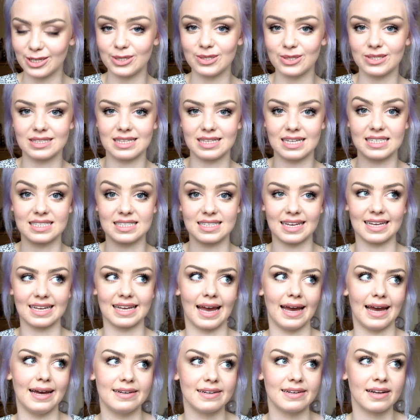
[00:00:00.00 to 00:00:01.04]
used this
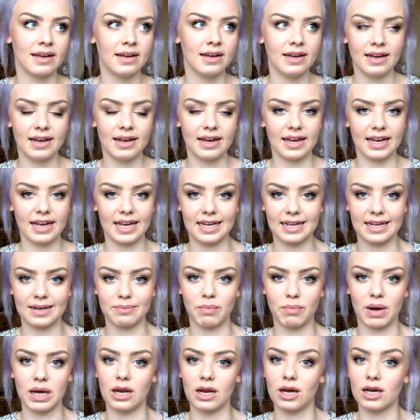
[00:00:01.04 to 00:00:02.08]
again in
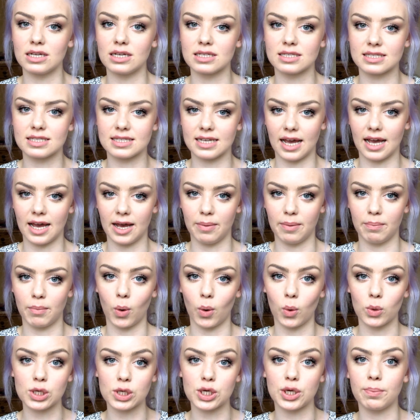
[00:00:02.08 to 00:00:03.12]
my last
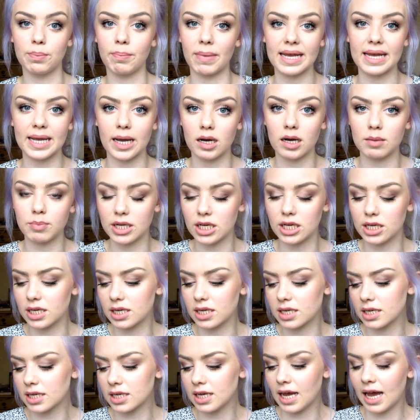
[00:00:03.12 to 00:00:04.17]
autumn makeup
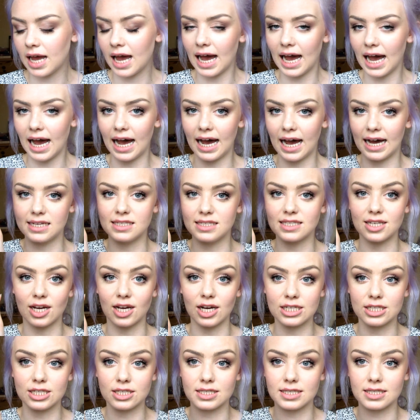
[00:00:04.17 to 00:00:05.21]
look and I
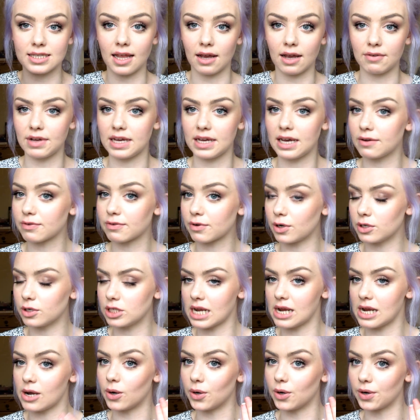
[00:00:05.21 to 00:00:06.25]
just love it. I've got
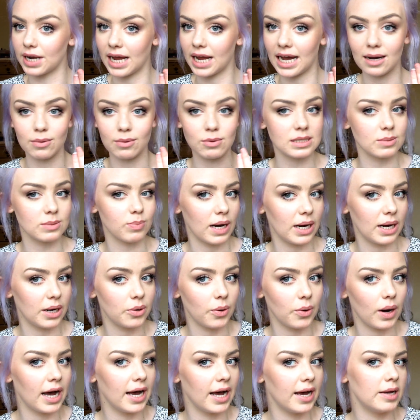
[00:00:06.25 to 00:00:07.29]
it on now as
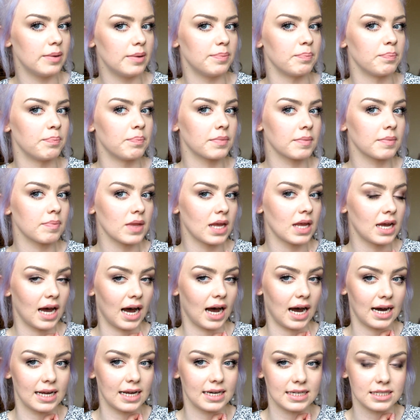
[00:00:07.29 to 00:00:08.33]
well, and
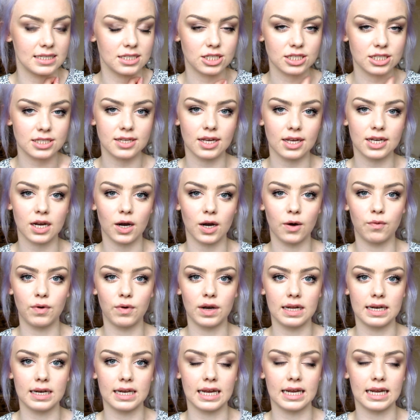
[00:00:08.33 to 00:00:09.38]
it's just like a
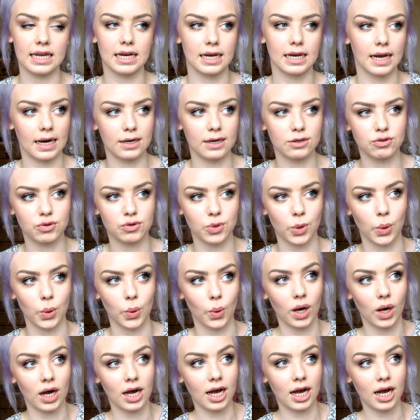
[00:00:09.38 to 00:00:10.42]
really natural
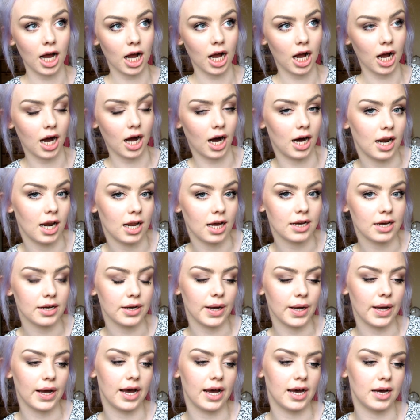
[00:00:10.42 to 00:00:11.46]
colour.
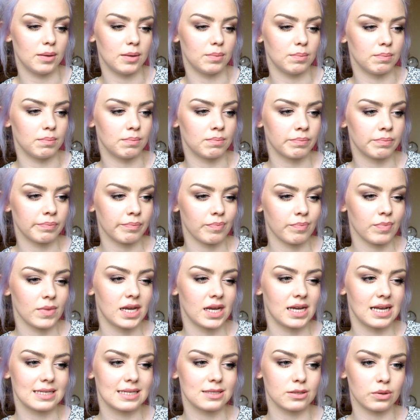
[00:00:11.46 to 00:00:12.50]

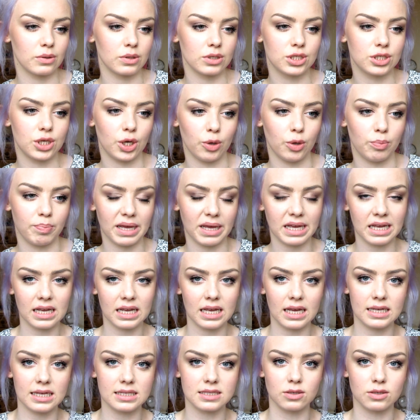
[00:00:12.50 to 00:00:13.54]
It's not too
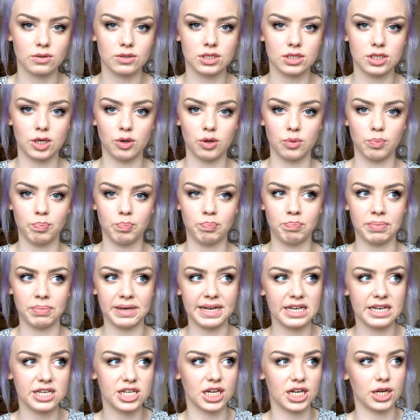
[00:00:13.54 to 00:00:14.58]
pinky, it's not too
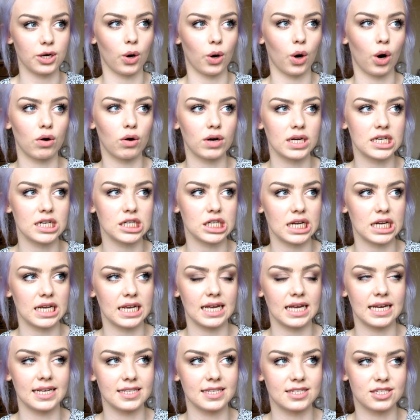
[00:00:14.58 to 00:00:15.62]
peachy or orangey,
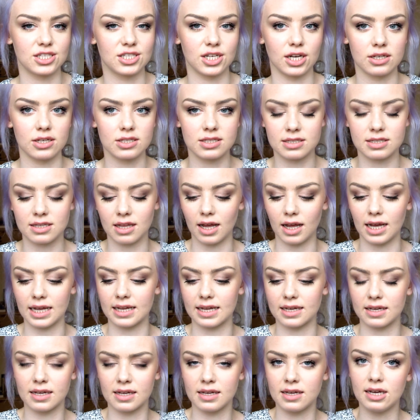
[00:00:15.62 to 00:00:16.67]
it's just
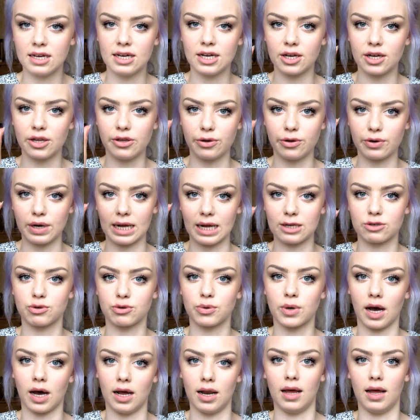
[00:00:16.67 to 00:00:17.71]
like your natural
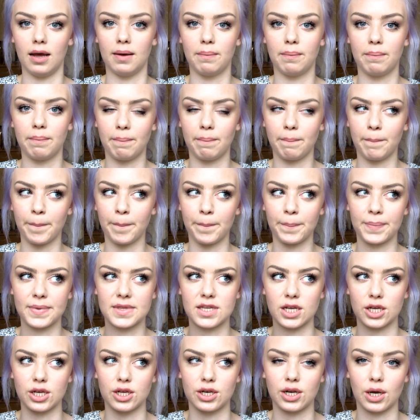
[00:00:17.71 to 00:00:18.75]
colour,
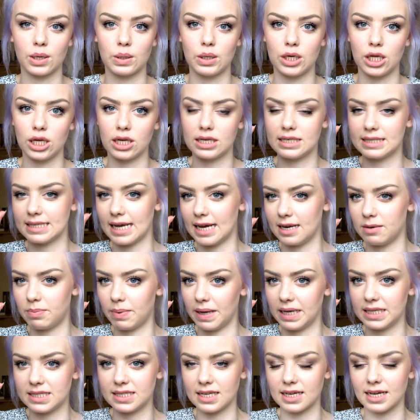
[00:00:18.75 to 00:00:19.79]
so you don't look dead
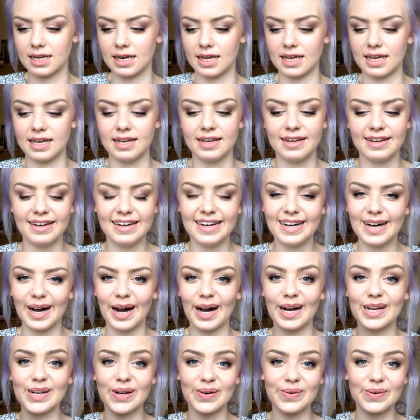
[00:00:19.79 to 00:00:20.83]
basically.
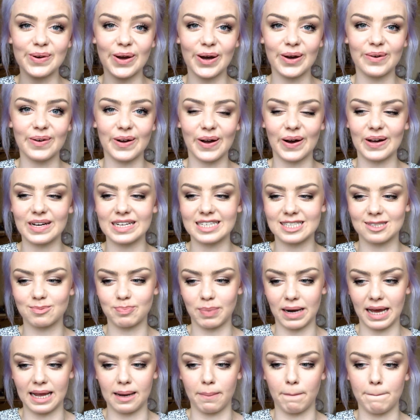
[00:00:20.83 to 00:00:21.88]
I don't know, I can't
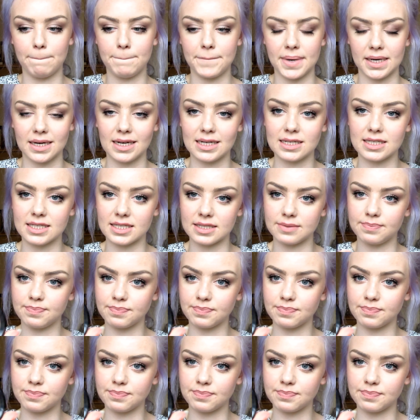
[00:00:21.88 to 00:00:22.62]
explain, but